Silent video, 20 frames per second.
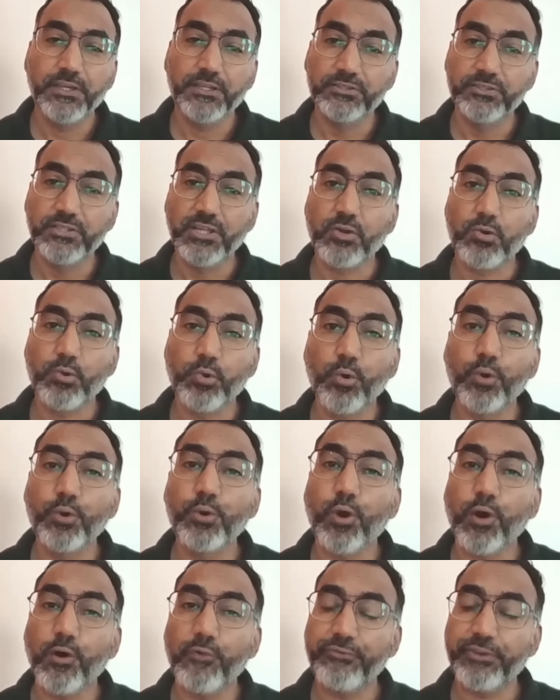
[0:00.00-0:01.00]
the
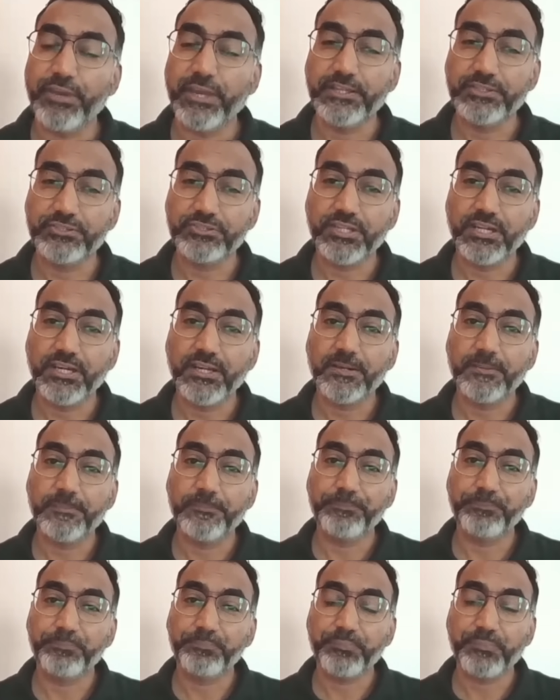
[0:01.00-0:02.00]
role of HR
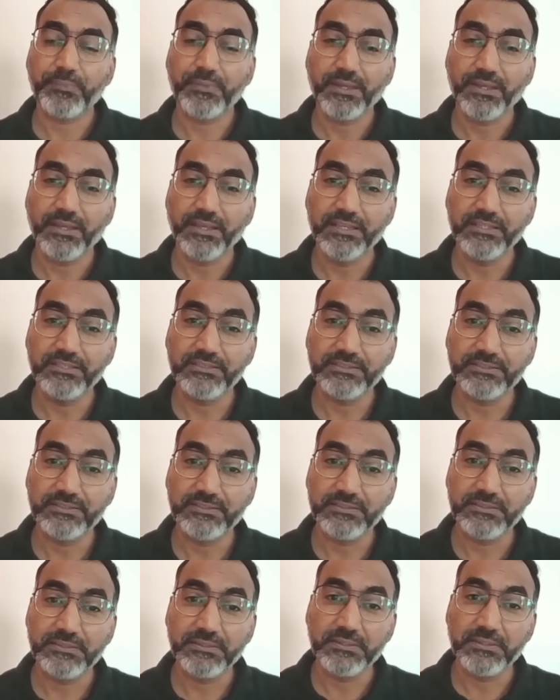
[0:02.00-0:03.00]

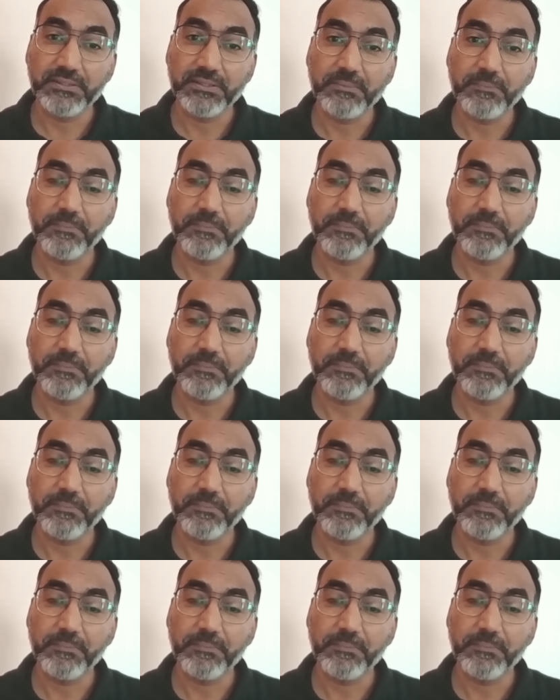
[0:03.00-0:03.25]
is